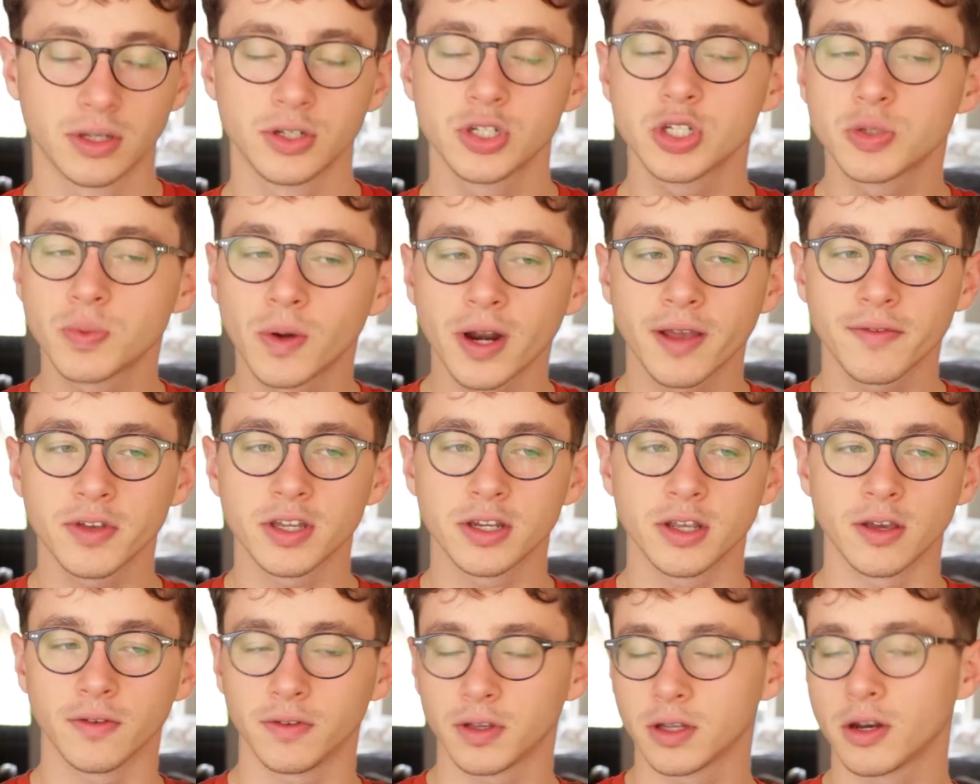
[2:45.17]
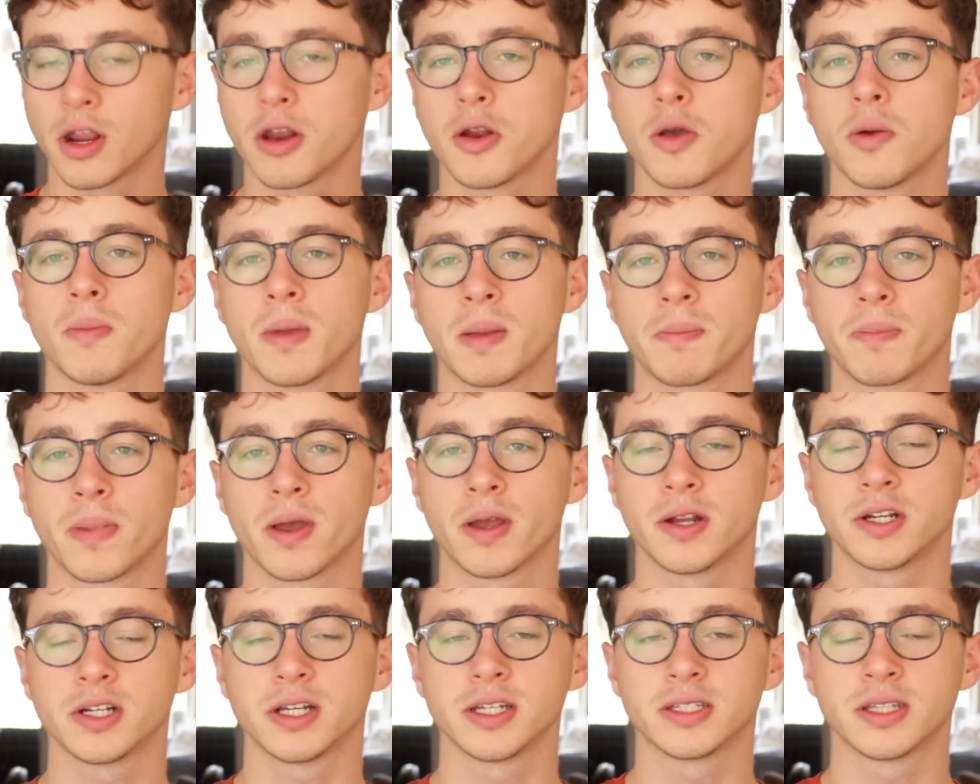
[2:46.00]
Just whatever you do, if you're going to do a big
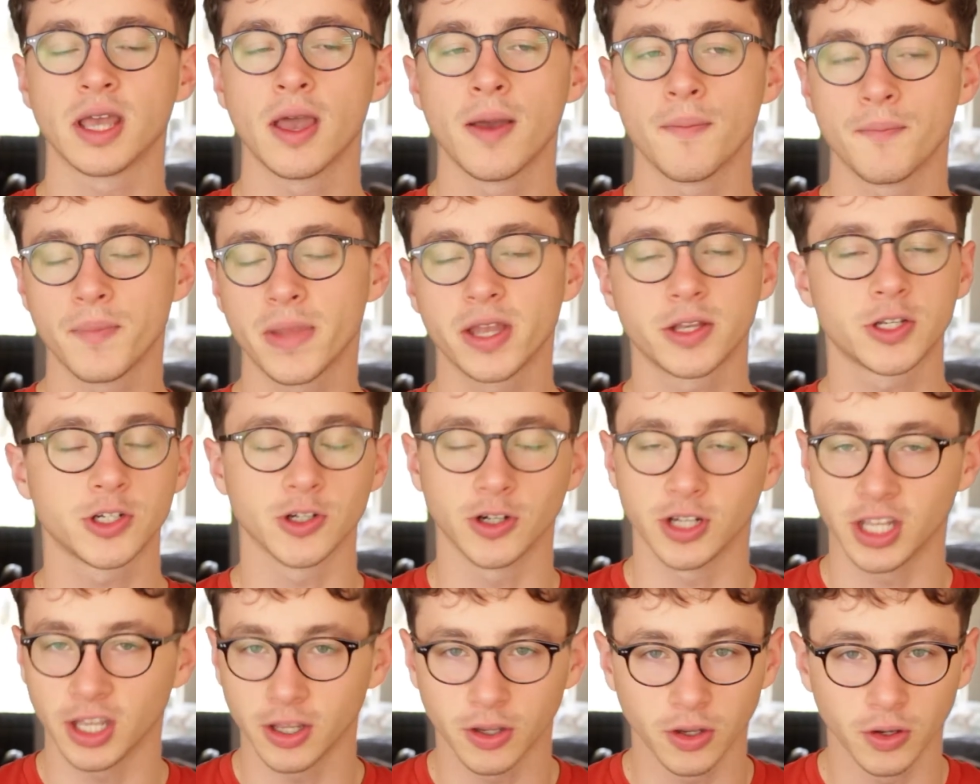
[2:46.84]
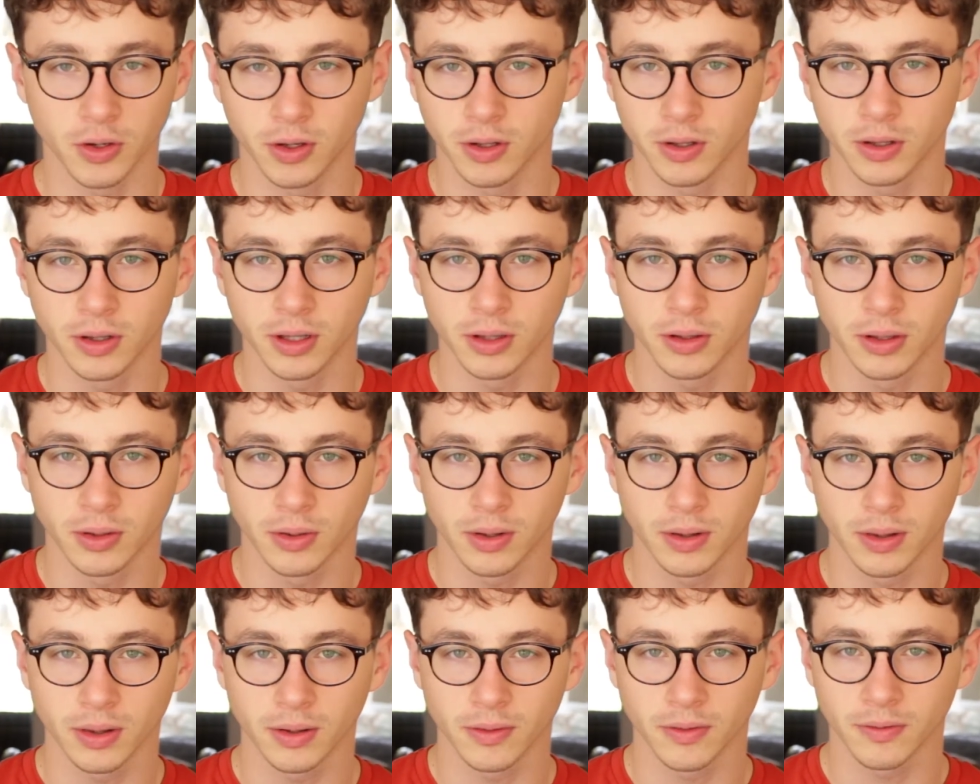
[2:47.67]
purchase, make sure you Google
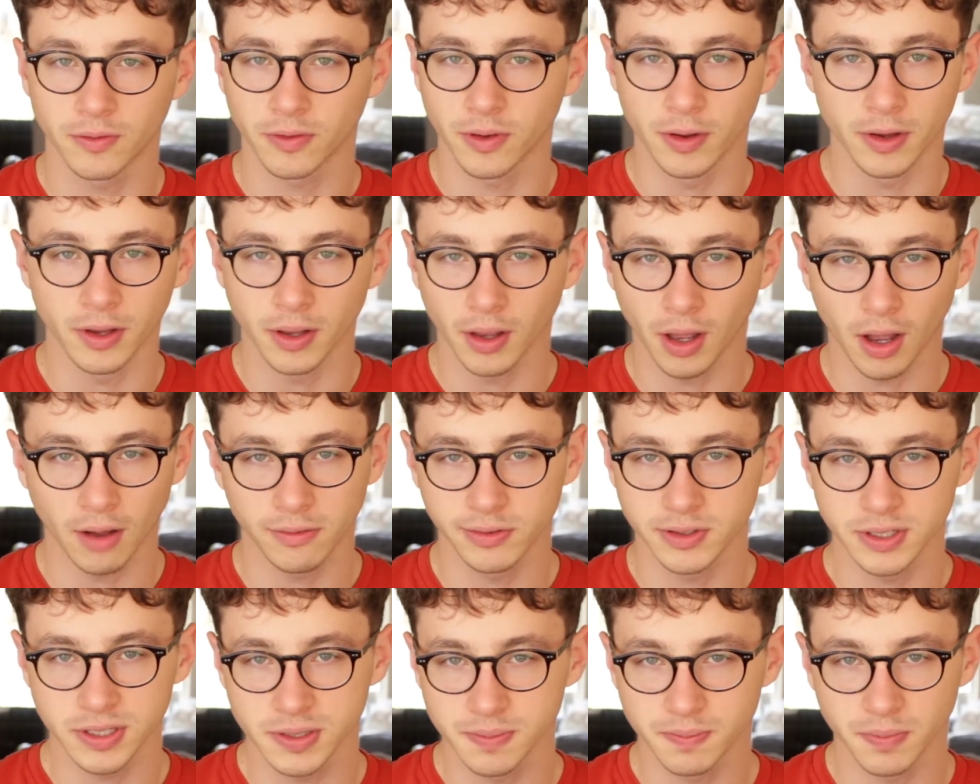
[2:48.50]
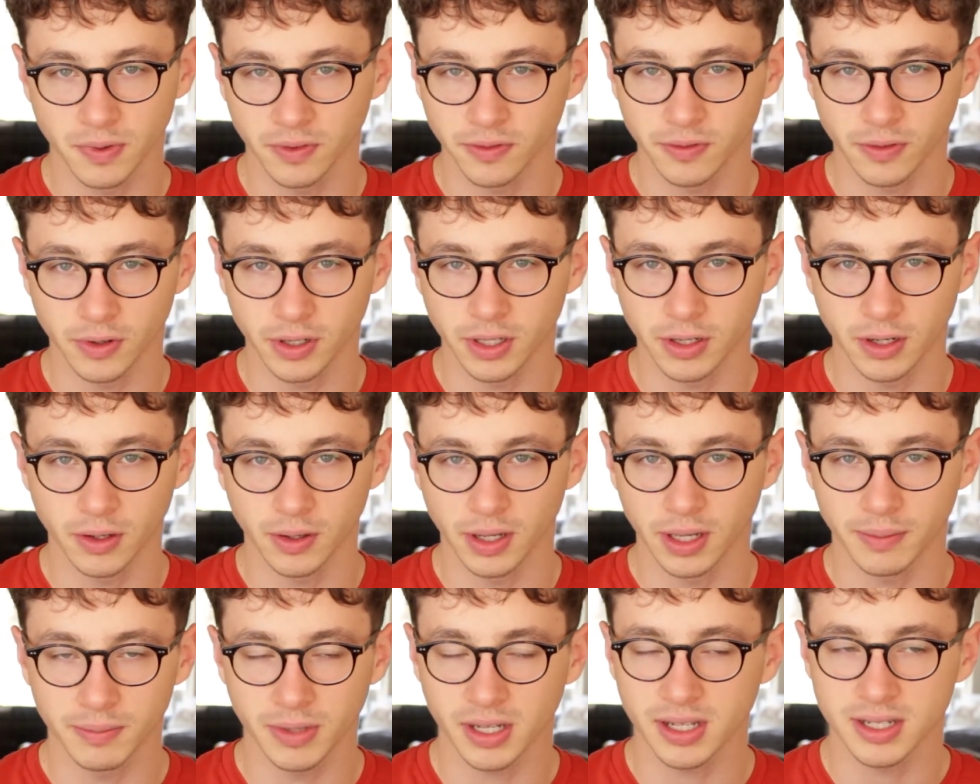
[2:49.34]
for offers before you do
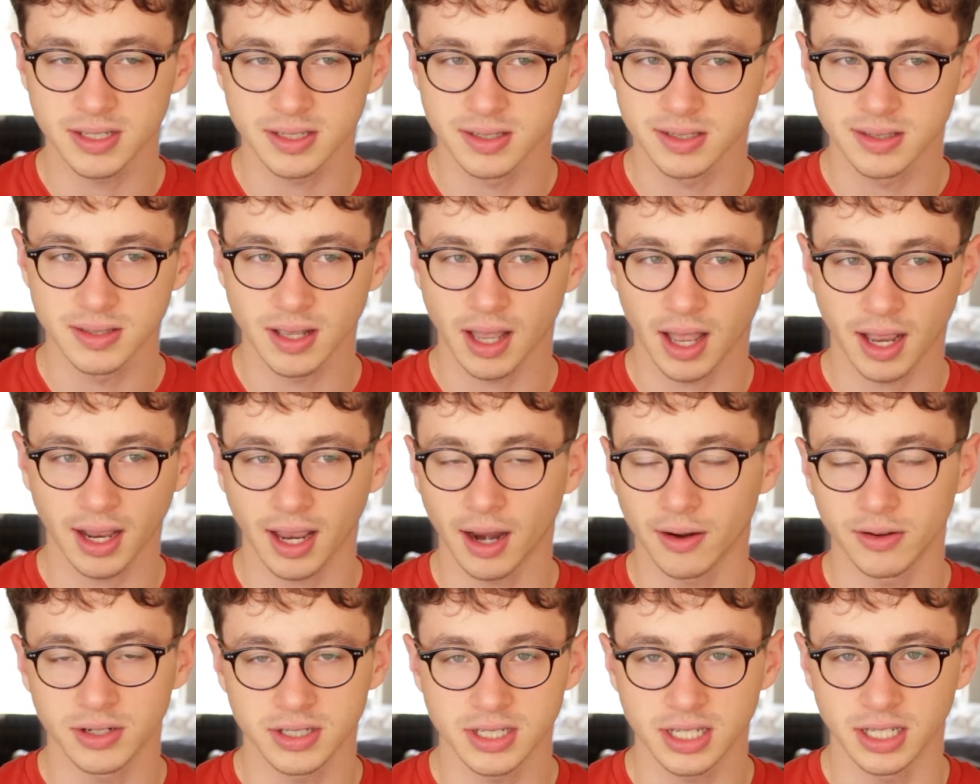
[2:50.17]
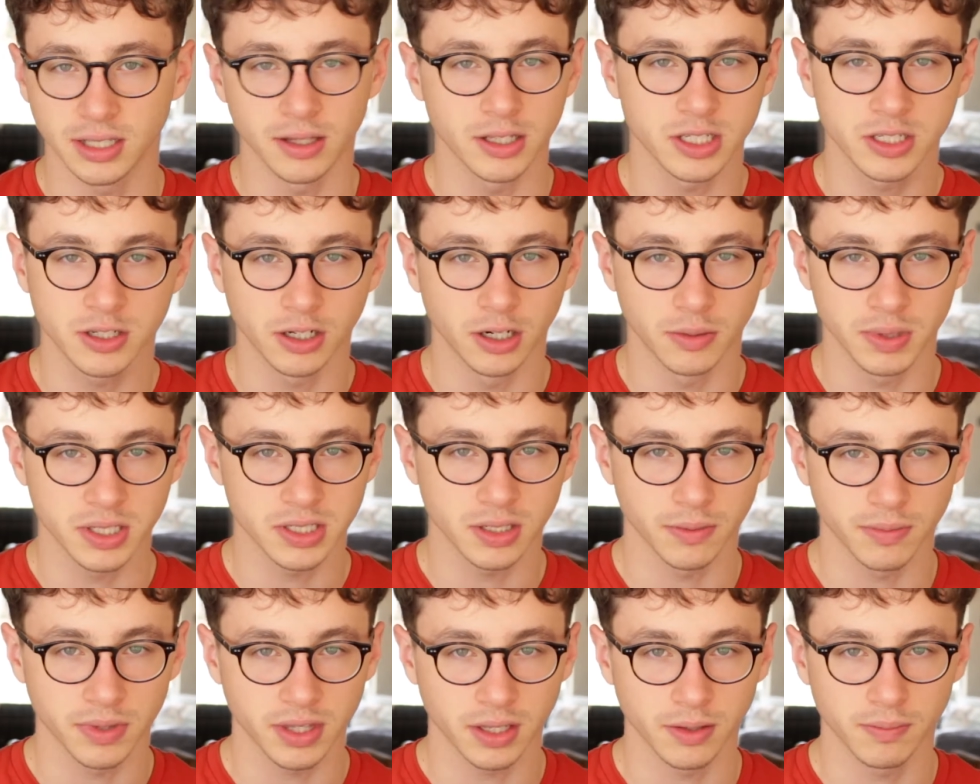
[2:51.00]
it, because I guarantee there's going to be
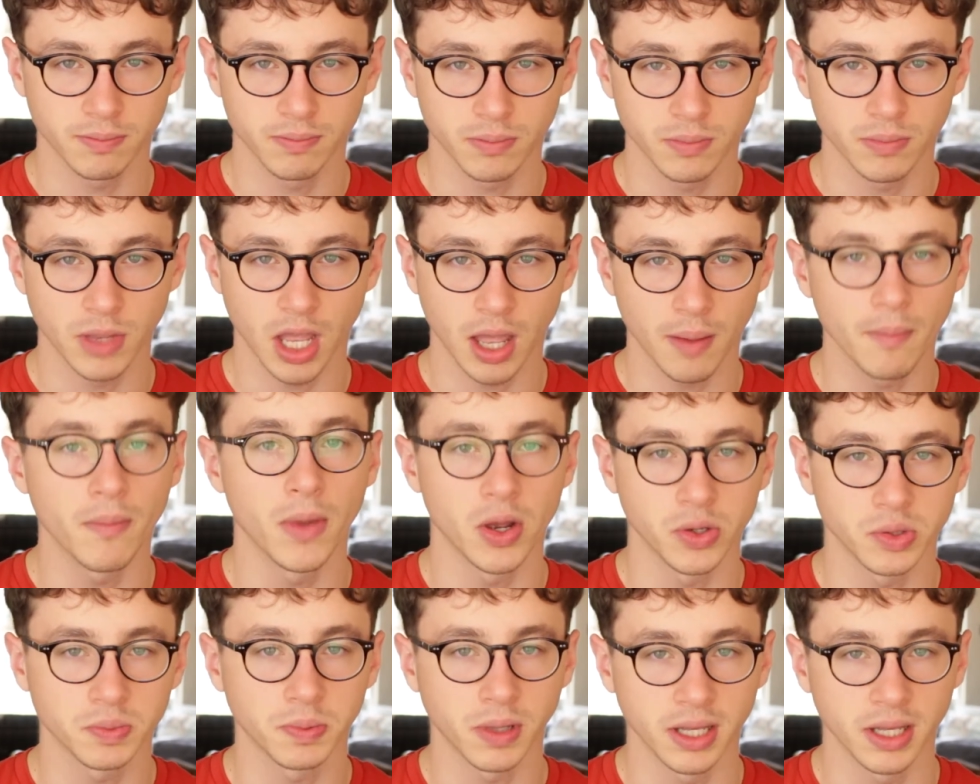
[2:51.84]
something at most